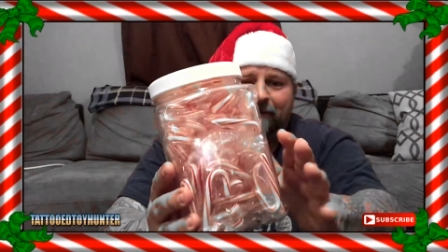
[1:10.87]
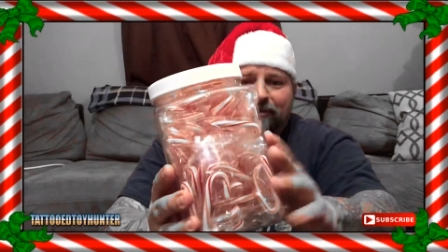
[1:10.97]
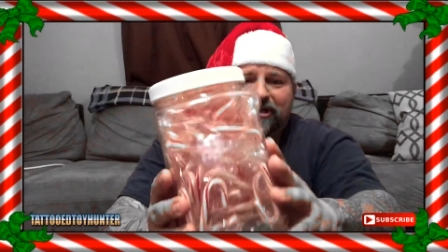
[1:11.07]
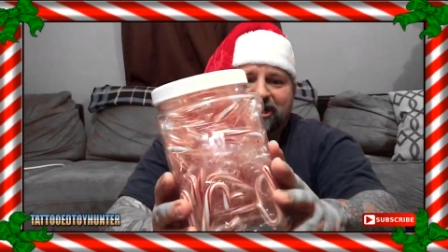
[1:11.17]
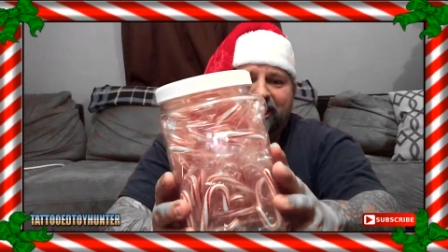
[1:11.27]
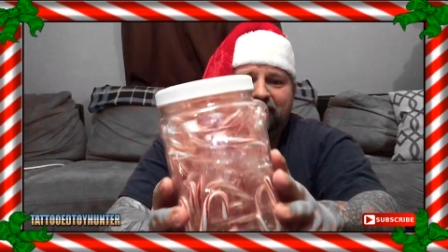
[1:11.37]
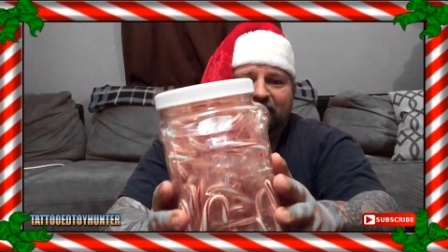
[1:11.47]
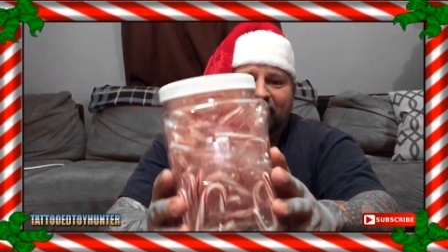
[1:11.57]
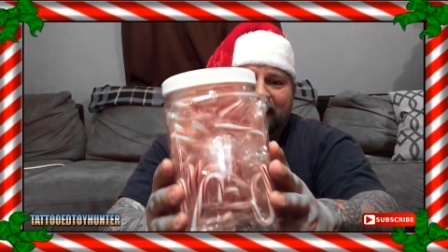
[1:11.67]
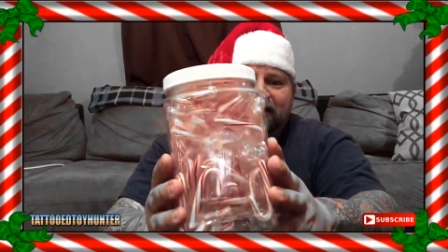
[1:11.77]
I appreciate you
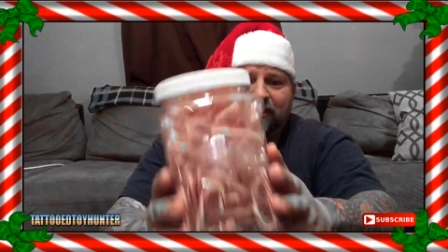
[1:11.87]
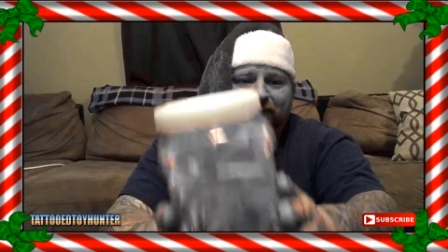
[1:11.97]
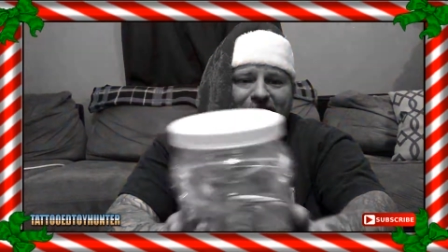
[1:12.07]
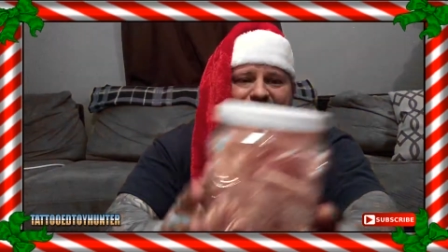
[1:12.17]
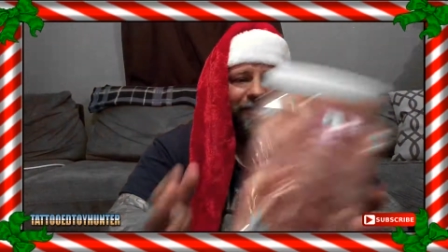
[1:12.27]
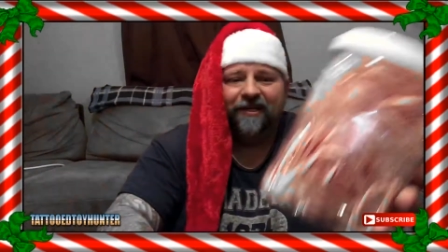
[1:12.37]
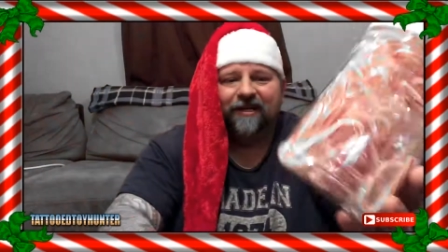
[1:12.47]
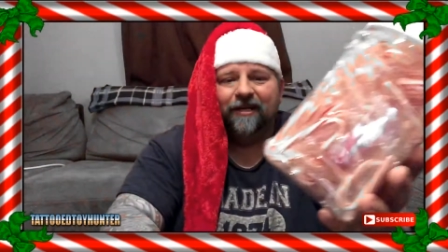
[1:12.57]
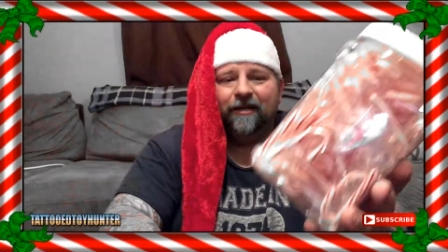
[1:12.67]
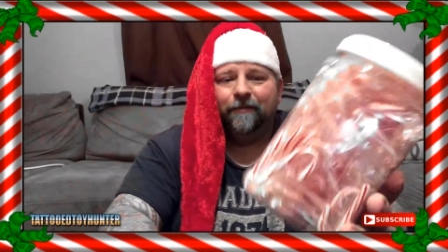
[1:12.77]
guys so much.
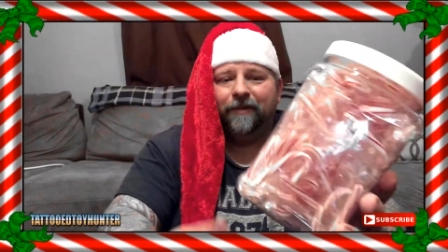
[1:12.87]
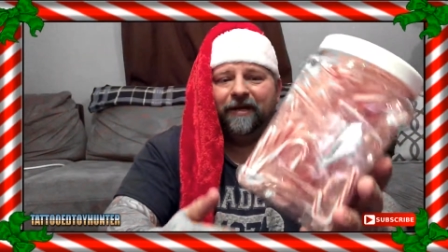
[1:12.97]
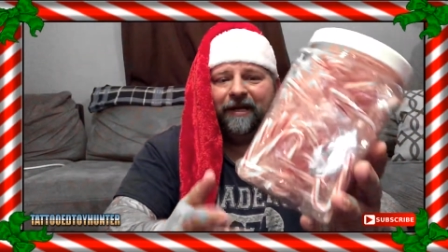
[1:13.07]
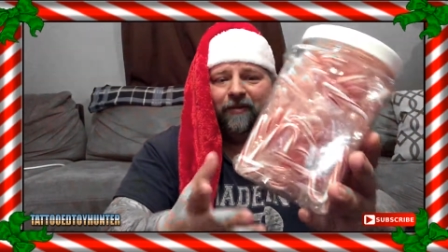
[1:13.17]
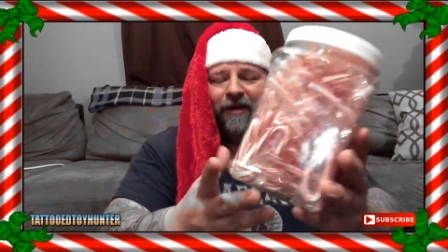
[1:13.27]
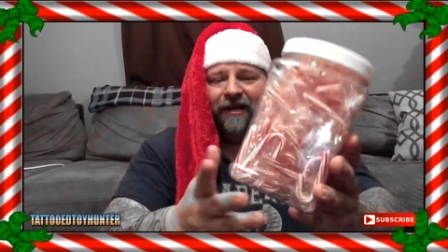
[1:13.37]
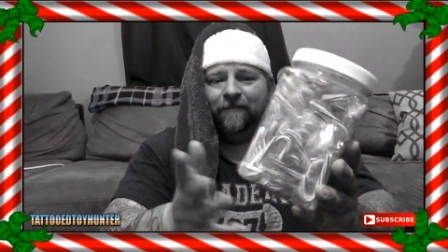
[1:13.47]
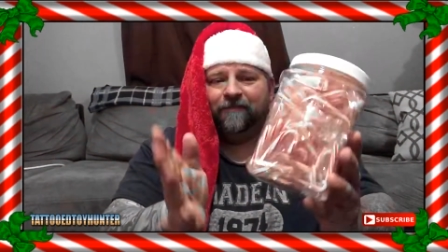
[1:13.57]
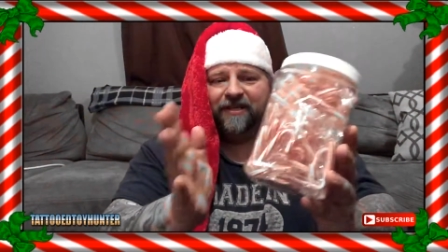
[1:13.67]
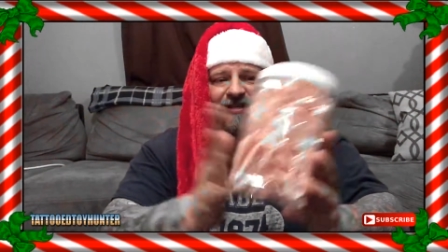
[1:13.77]
But anyway,
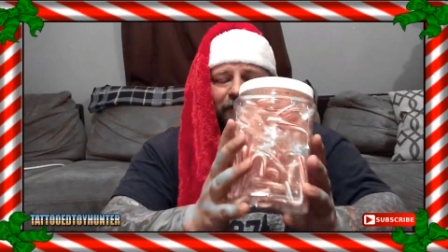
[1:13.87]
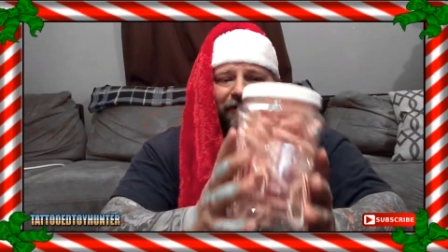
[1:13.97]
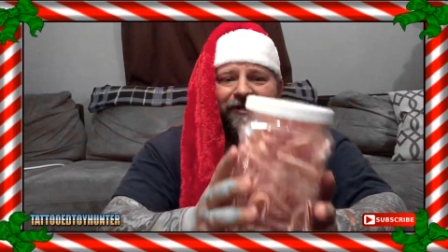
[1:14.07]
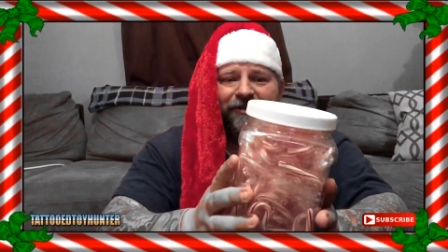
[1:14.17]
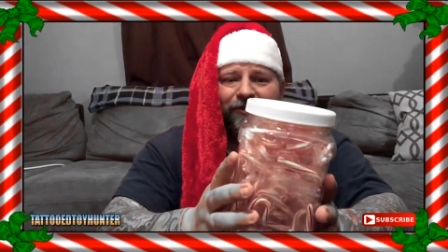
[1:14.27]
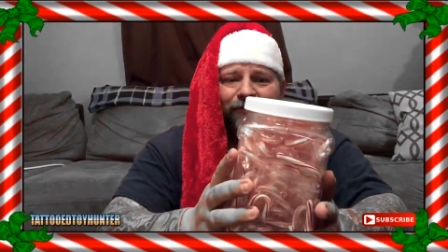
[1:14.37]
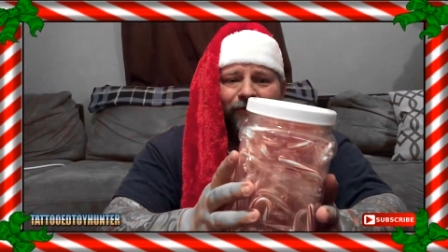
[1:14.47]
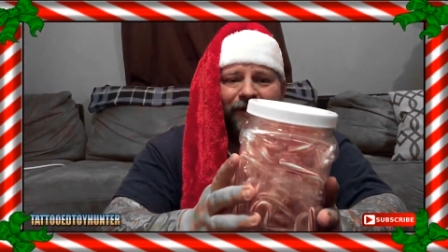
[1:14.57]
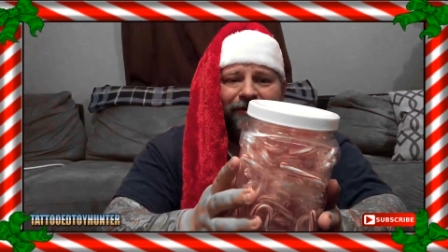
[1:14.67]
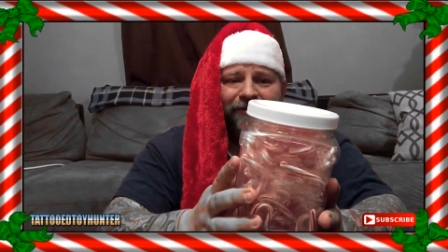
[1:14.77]
this is what you're gonna do.
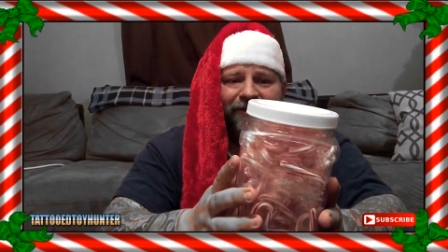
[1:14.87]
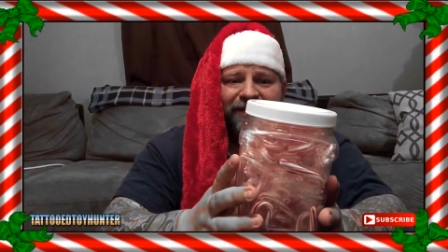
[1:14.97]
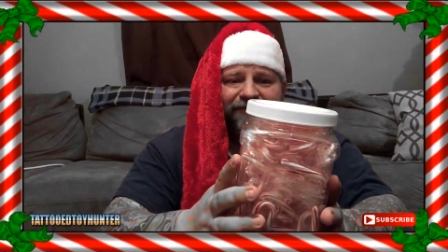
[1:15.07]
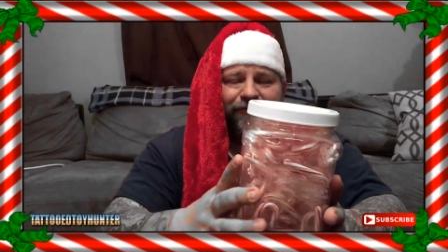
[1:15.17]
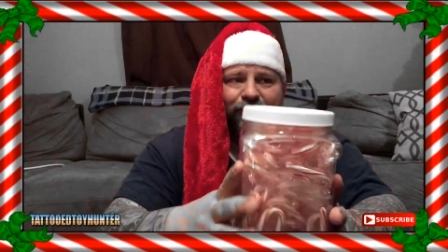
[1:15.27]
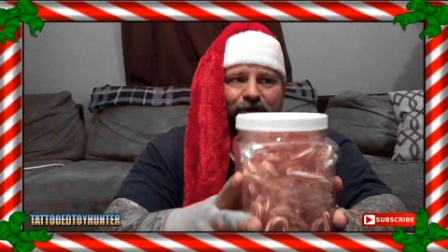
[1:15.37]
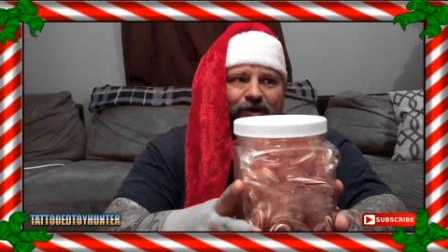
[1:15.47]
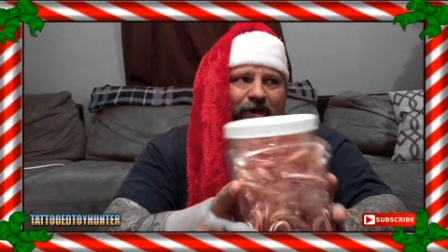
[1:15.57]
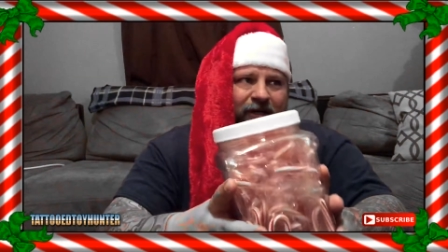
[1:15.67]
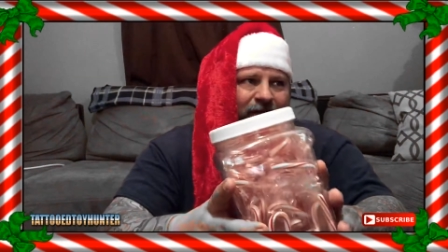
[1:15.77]
We're gonna do this
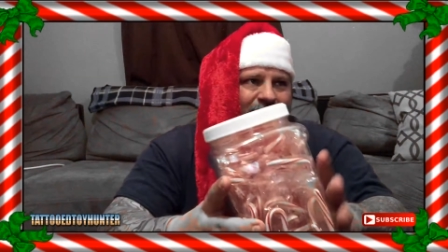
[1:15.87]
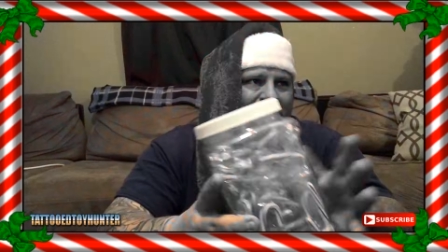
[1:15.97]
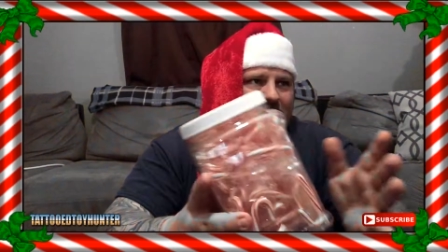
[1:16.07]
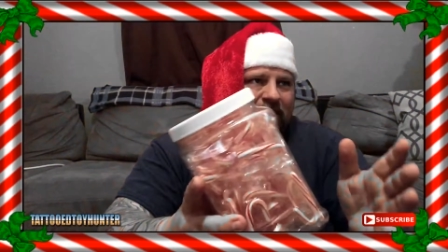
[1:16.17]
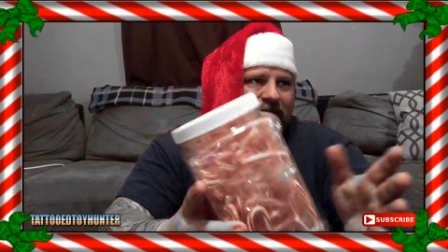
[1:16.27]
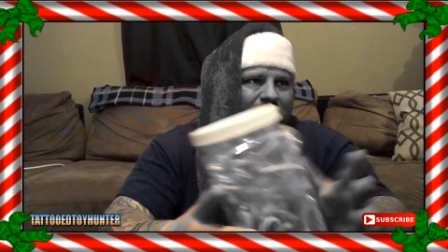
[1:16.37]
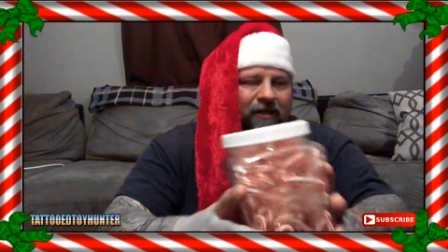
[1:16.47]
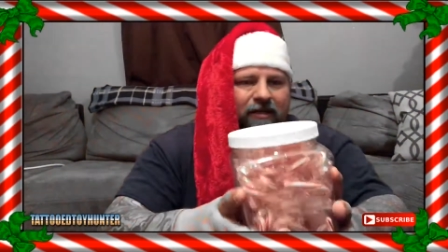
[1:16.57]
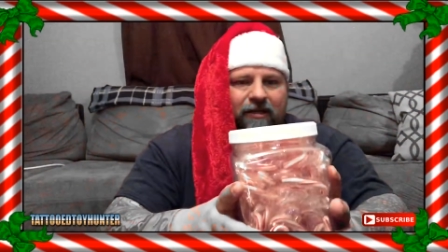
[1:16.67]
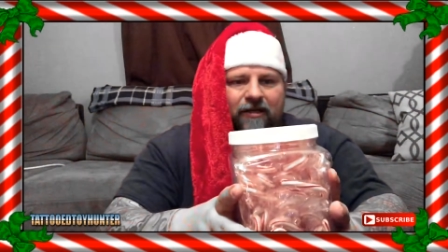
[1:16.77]
for
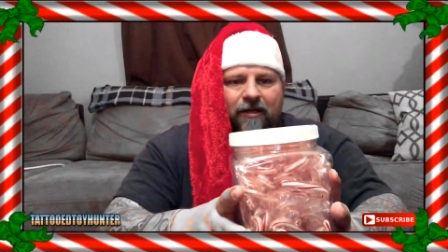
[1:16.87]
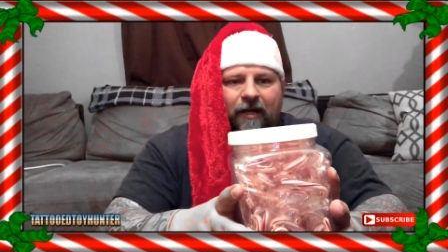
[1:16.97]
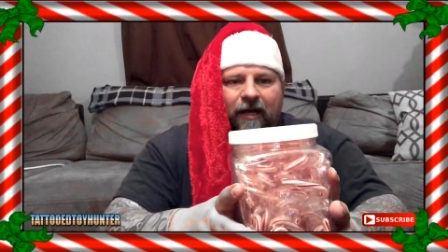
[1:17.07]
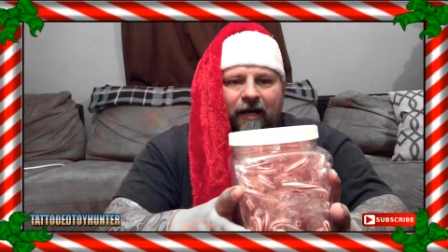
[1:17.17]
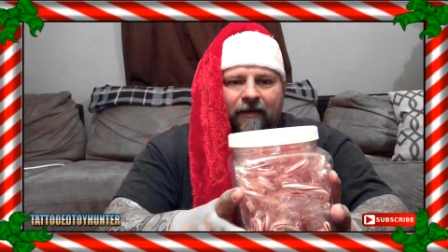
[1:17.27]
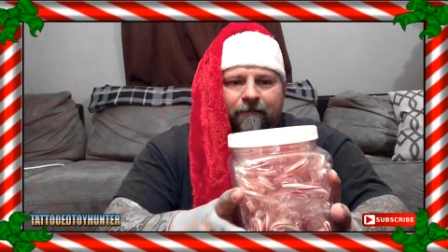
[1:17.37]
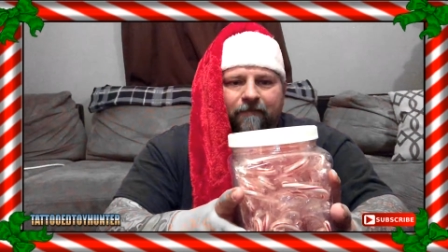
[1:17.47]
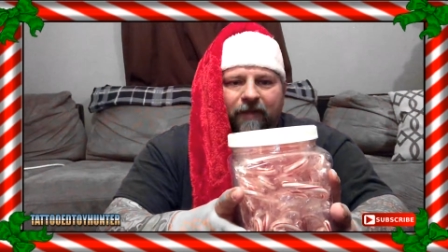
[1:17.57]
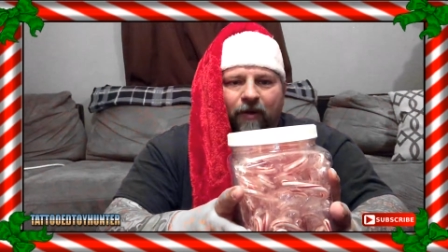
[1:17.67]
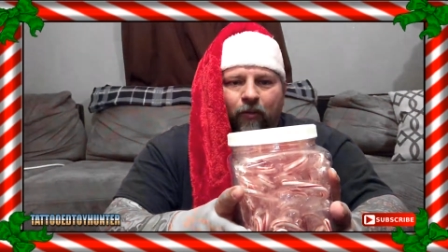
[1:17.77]
a
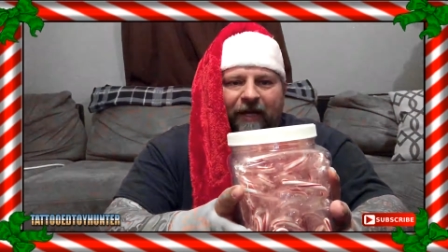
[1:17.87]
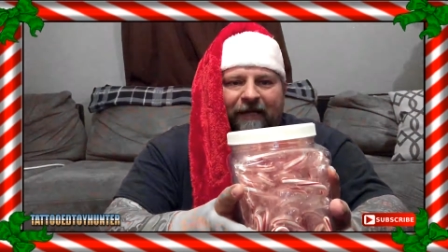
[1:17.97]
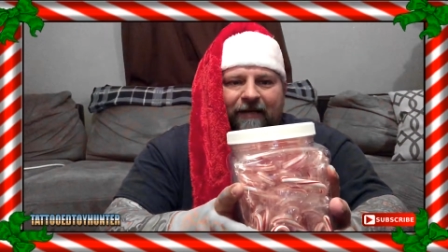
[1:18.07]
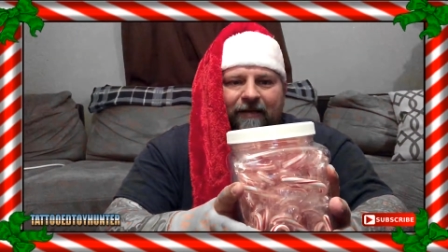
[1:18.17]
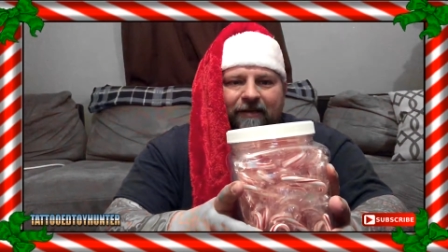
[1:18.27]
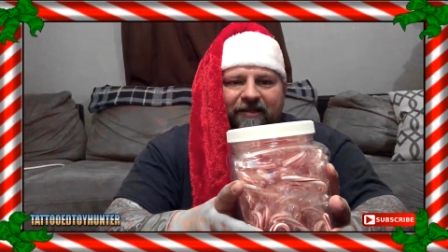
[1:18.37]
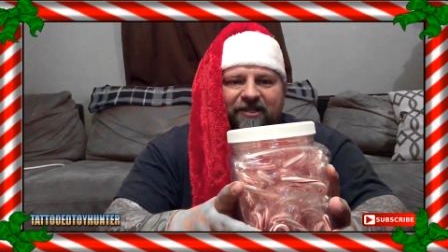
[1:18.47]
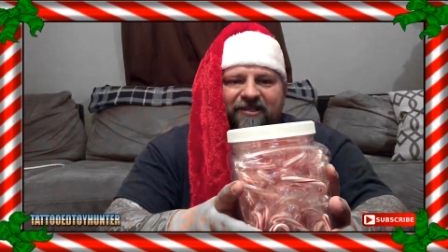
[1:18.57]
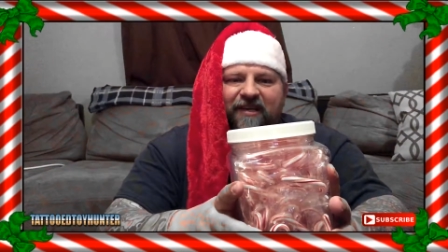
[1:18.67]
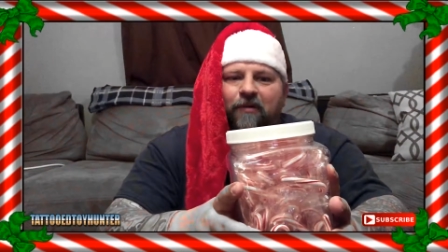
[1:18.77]
week. Let's
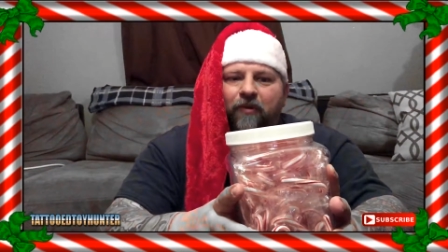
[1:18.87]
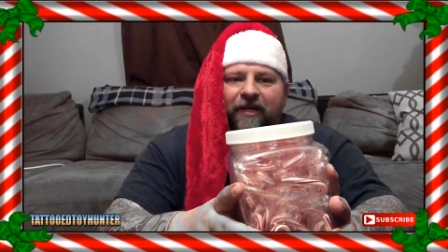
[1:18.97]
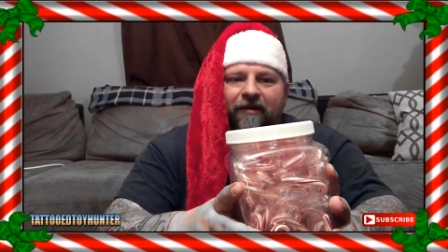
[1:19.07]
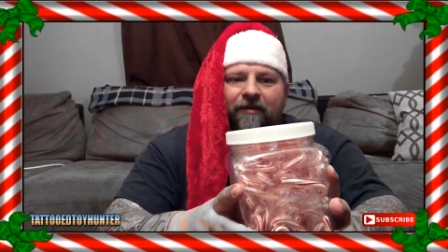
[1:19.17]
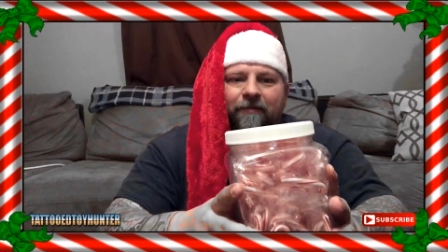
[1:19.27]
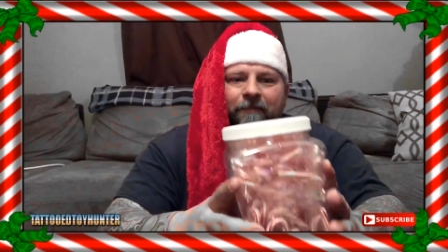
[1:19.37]
just say a week.